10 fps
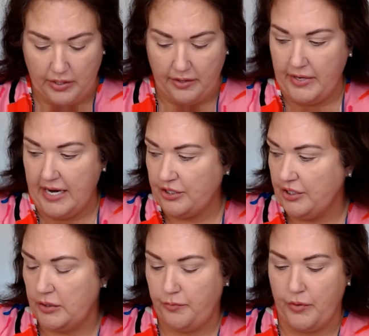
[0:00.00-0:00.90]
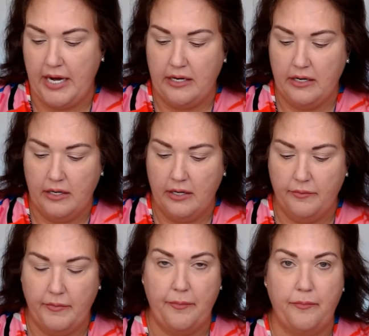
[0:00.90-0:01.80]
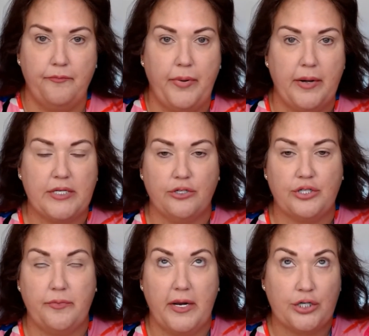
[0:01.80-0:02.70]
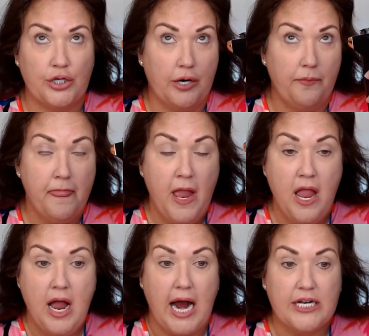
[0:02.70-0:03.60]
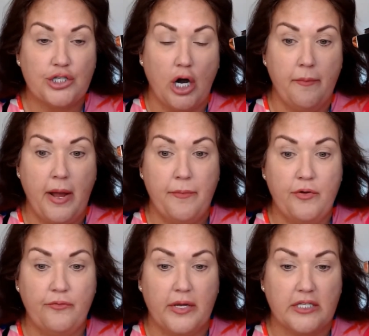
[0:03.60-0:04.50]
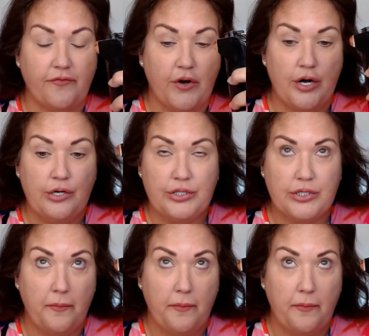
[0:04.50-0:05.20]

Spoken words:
actually spray my paper towel just to make sure. I start my movements first.